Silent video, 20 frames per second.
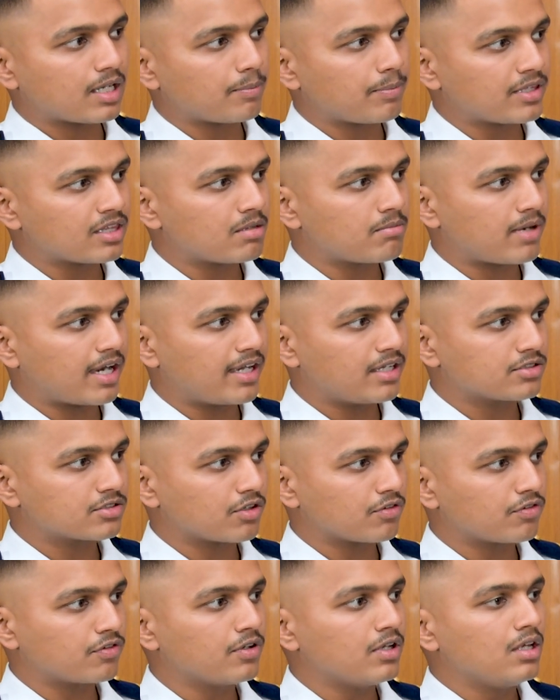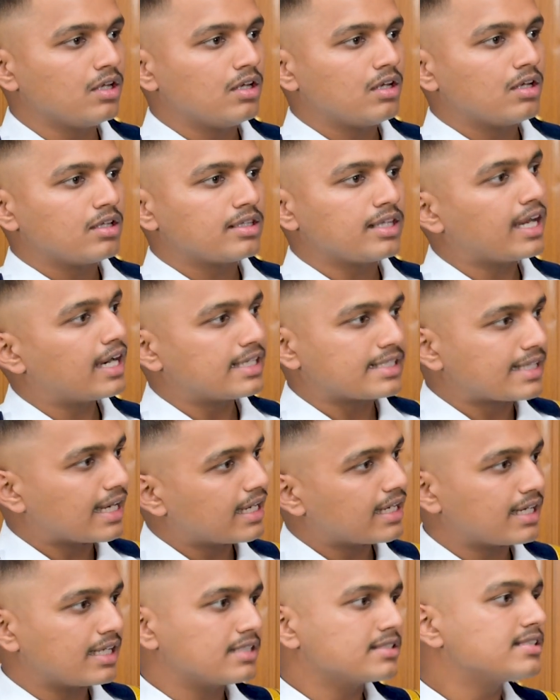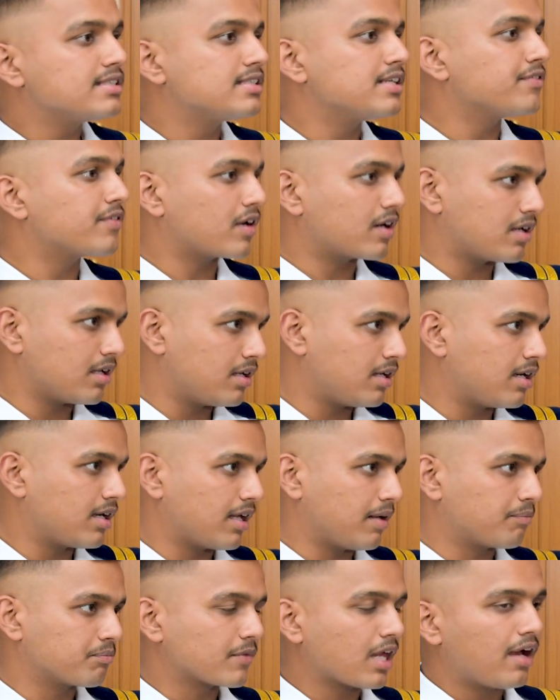up in the minds of the entire NCC fraternity,